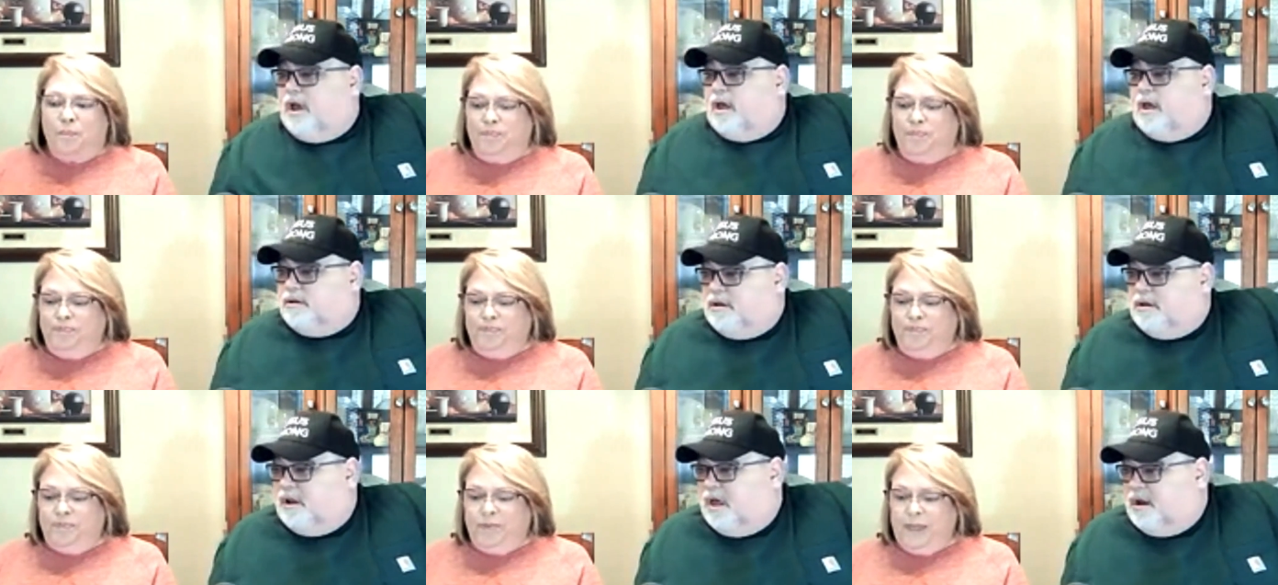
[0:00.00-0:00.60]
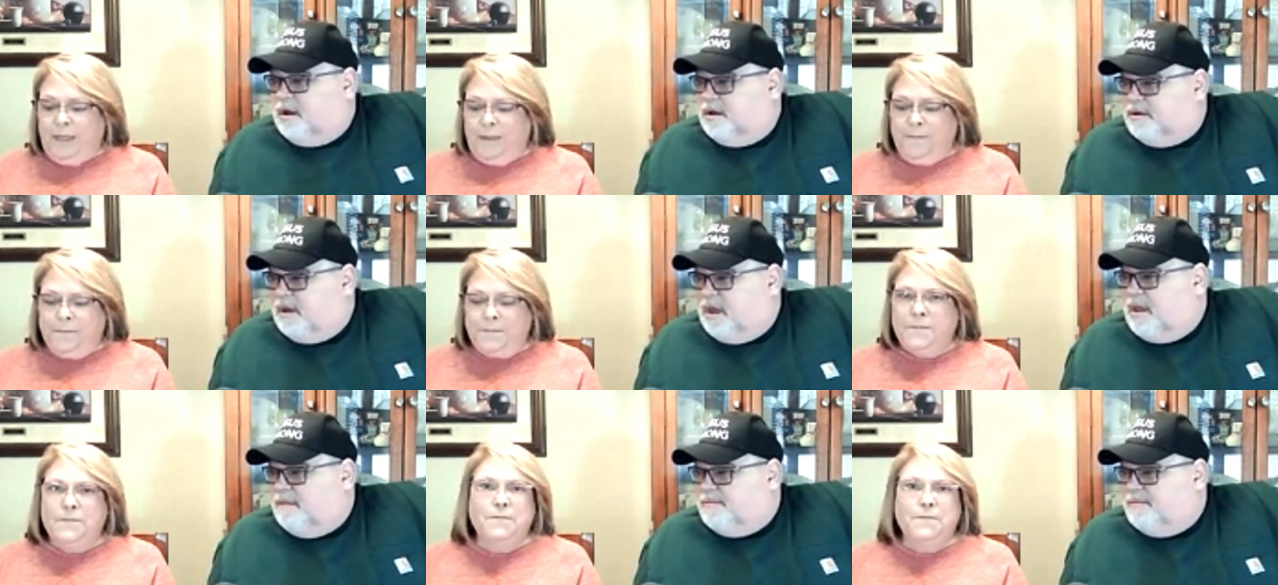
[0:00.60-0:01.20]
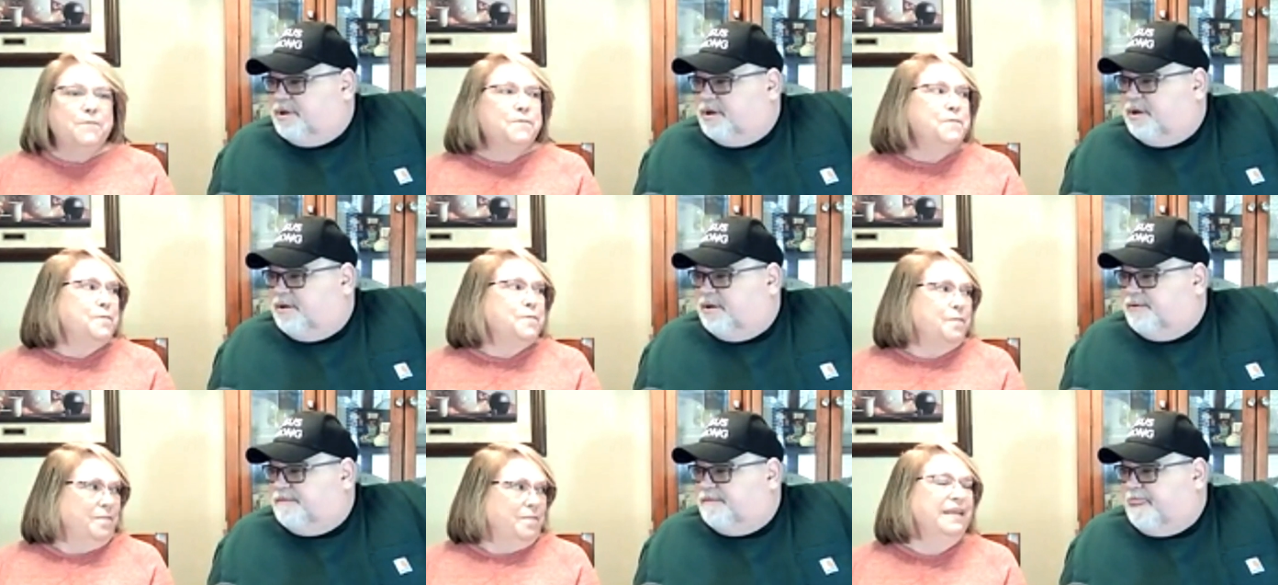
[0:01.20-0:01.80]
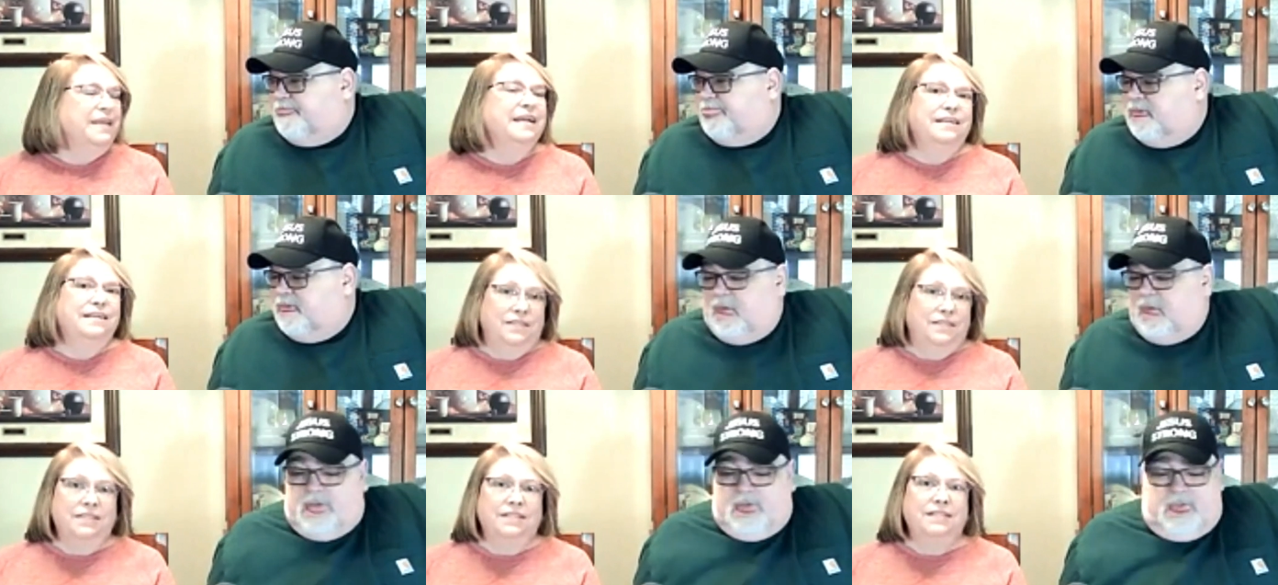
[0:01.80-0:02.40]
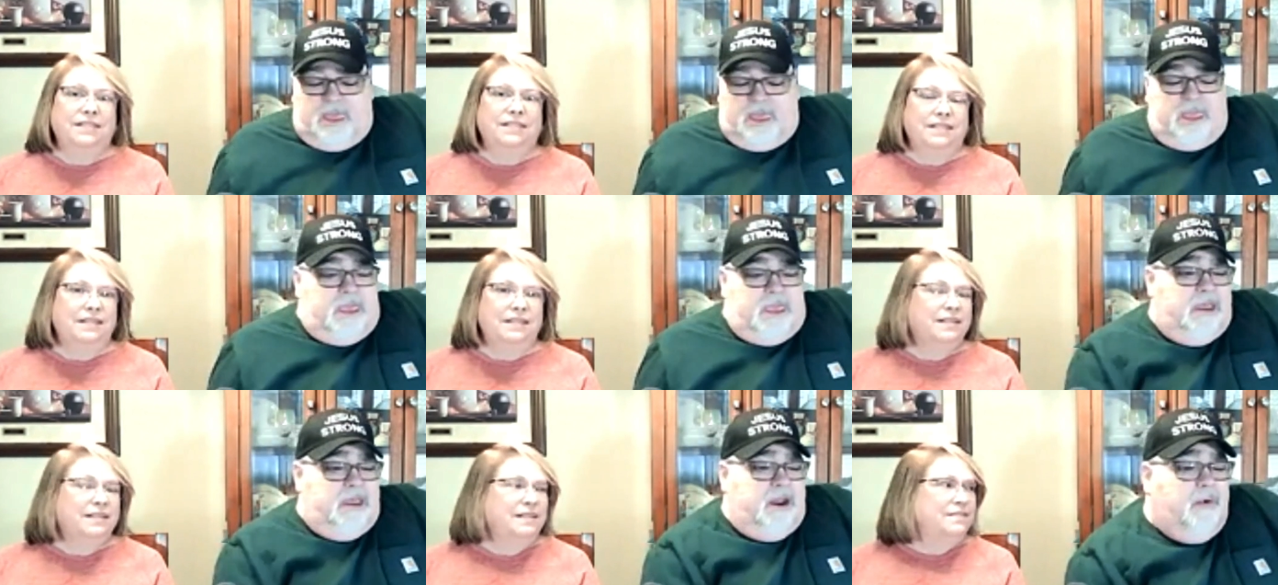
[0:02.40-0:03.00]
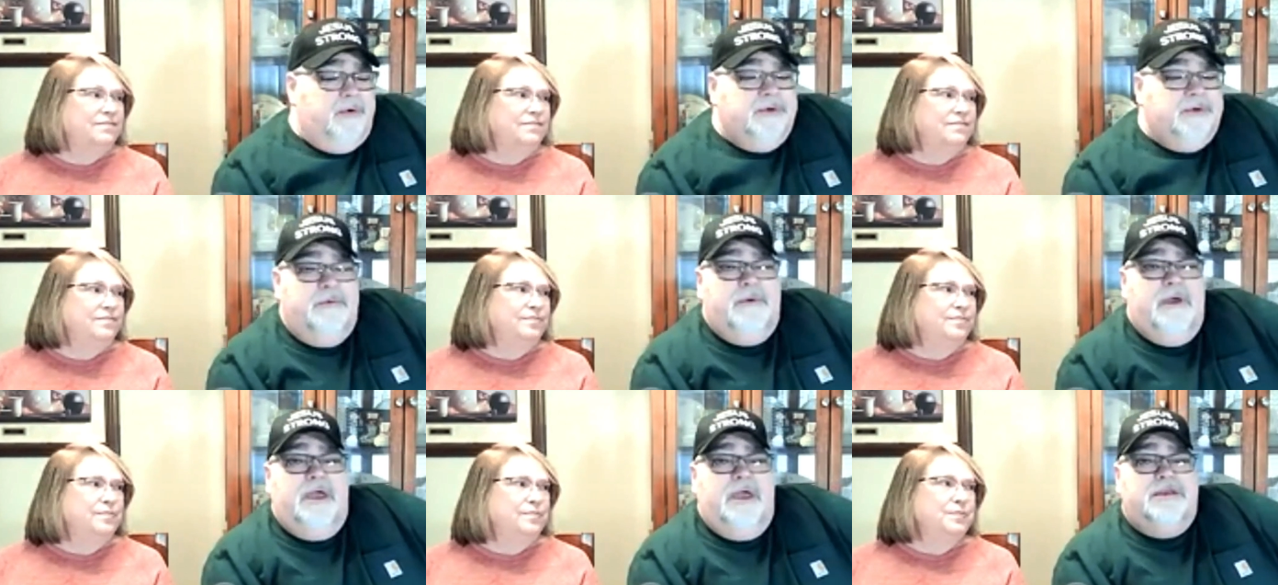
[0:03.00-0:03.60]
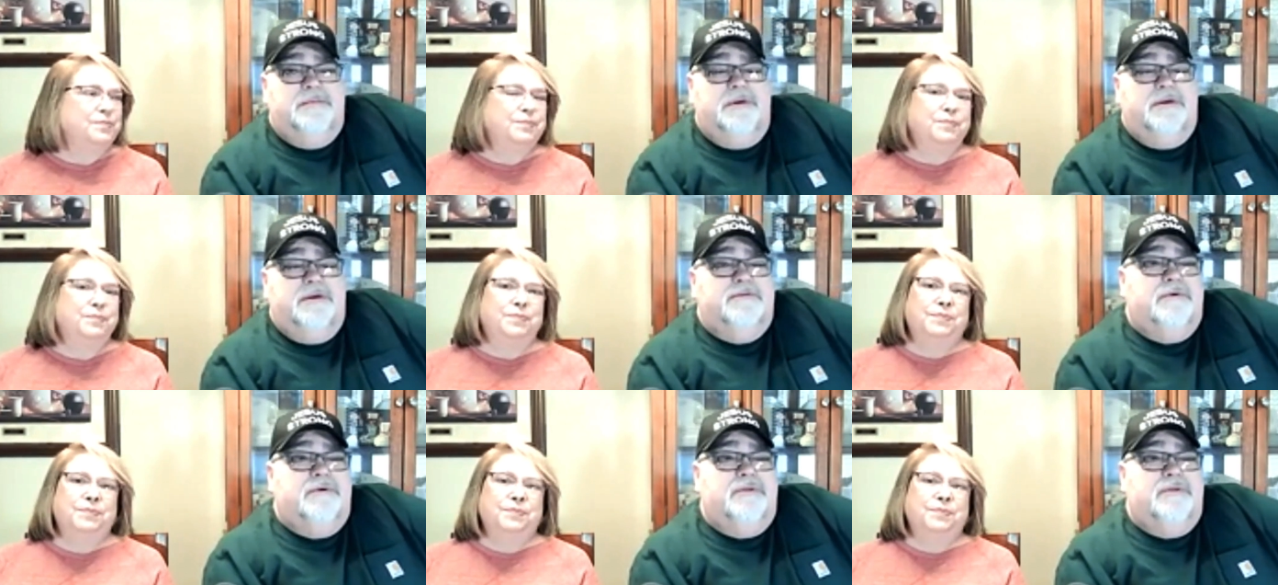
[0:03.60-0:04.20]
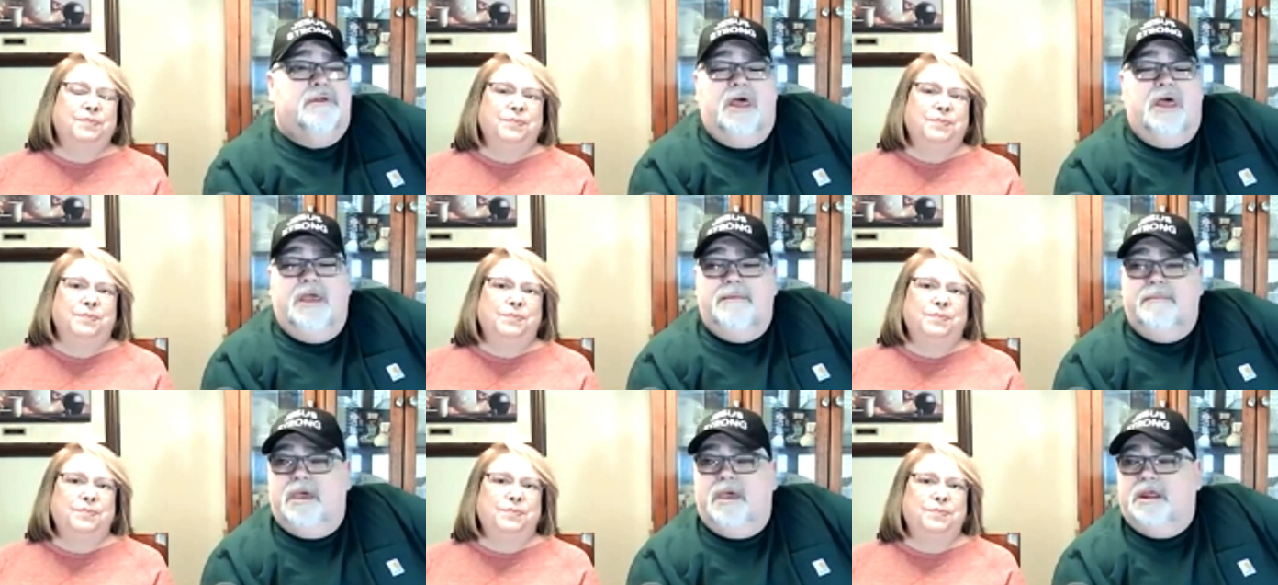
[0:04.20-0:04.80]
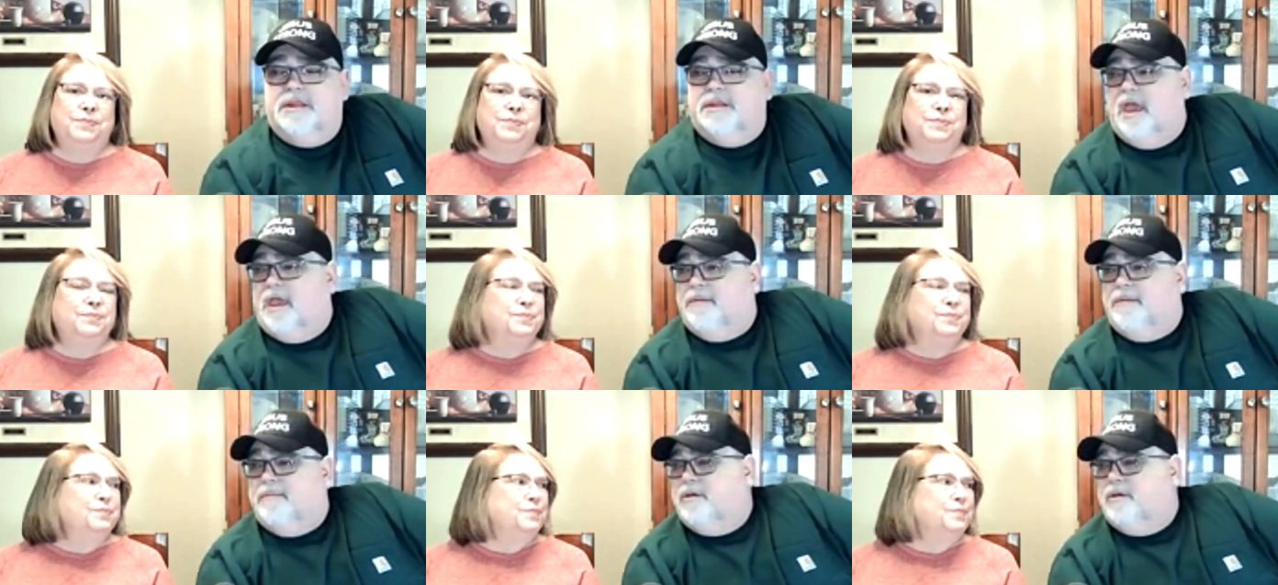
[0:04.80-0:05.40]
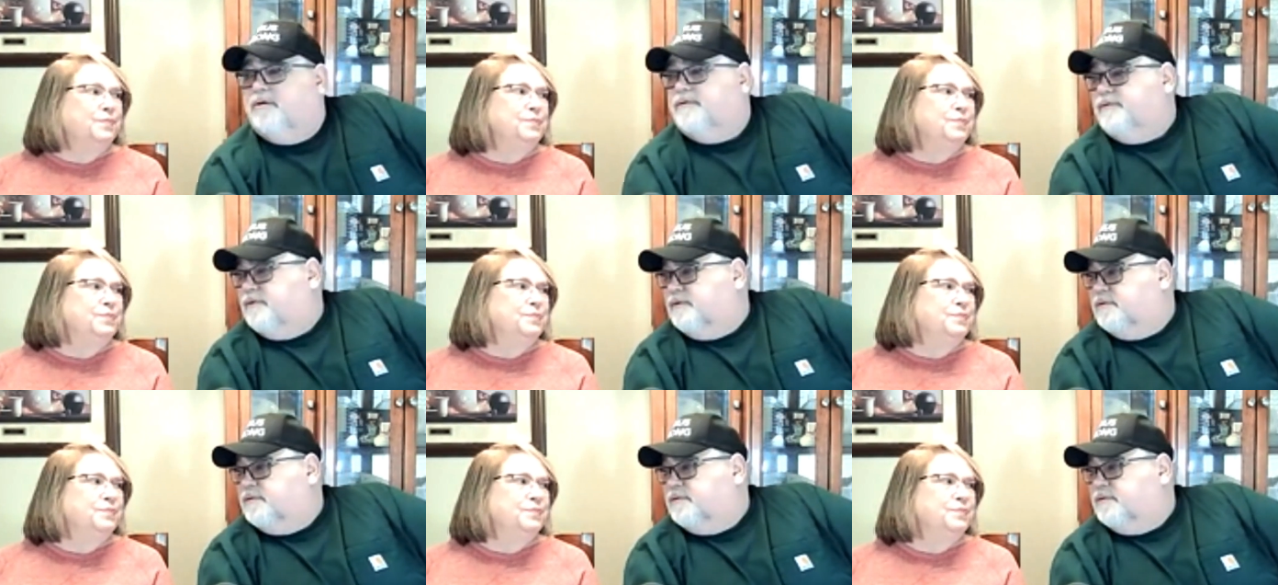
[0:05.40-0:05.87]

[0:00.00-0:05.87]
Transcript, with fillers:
Speaker 1: a lot of times, you know. Yes. It always reminds me of uh, the lame man at the gate, Beautiful.